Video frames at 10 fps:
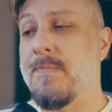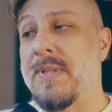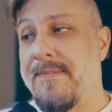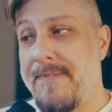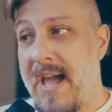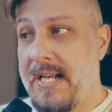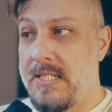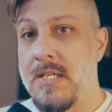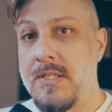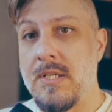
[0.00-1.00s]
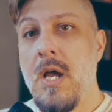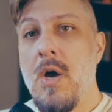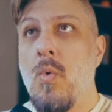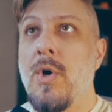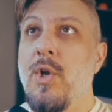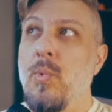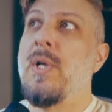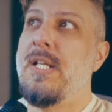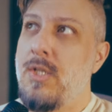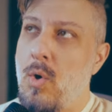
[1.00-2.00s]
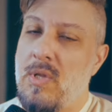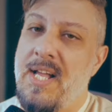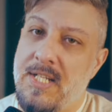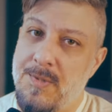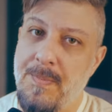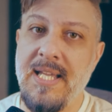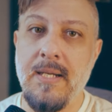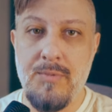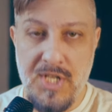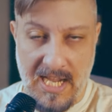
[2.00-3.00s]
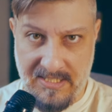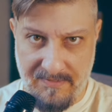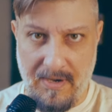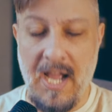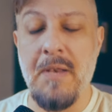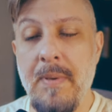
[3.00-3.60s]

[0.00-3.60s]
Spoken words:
But the fact is, what you really don't like is being objectified,